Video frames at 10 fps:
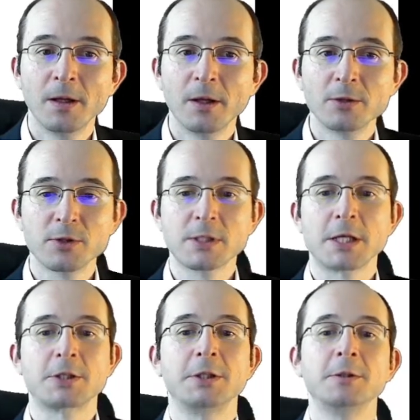So let's
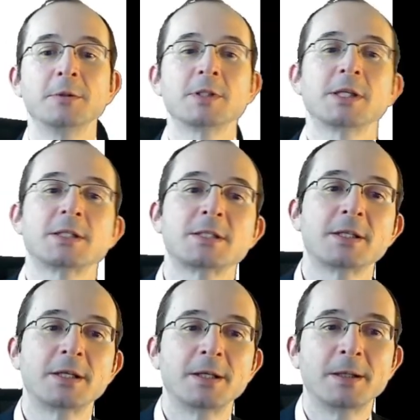actually do this. Let's,
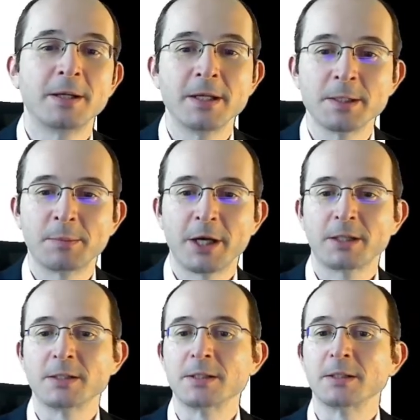as a
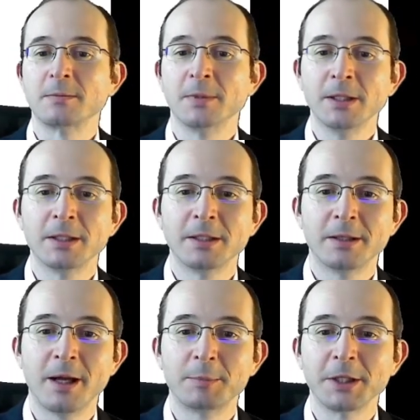practice
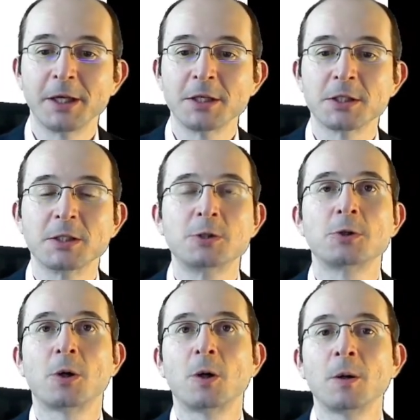application,
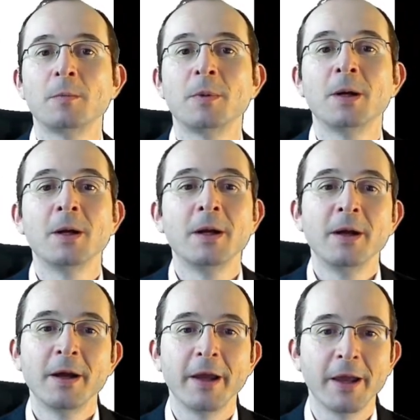draw
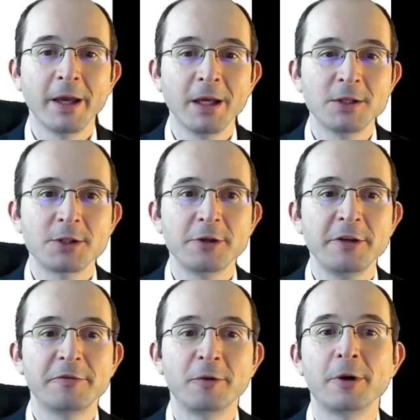a tree
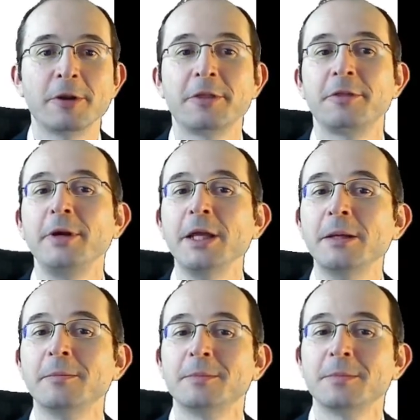for 3
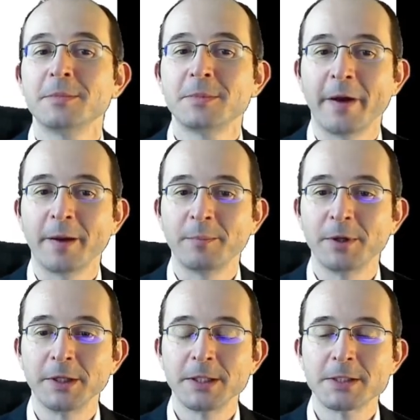time
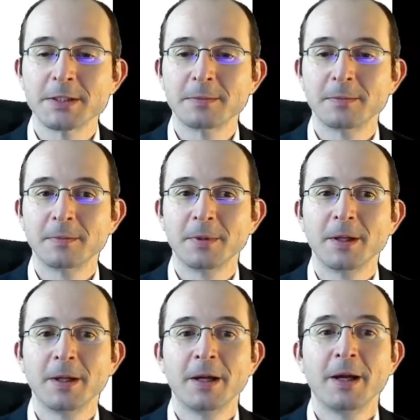periods.
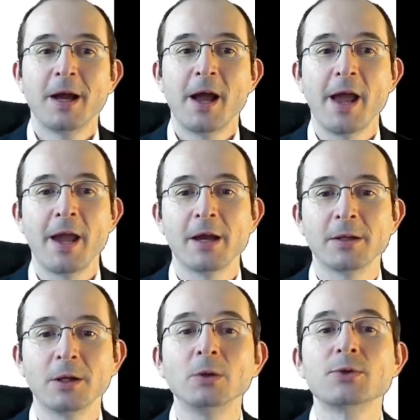
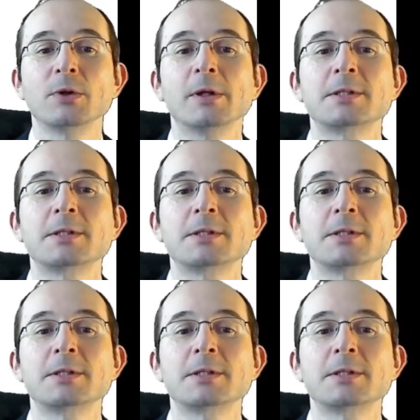And also let's